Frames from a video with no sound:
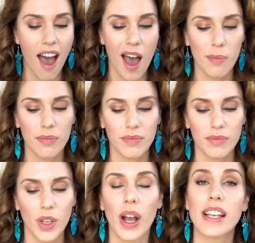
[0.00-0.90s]
Um,
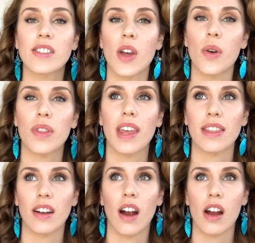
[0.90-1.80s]
you guys know
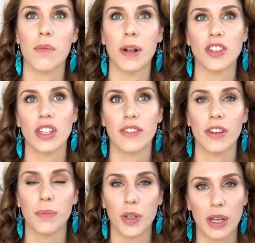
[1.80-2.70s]
that there are a bunch of
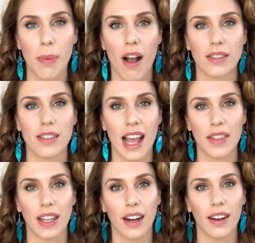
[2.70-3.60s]
different beauty boxes
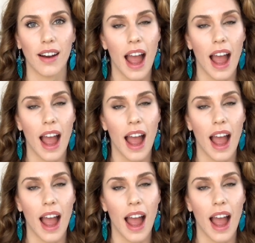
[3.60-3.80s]
out there.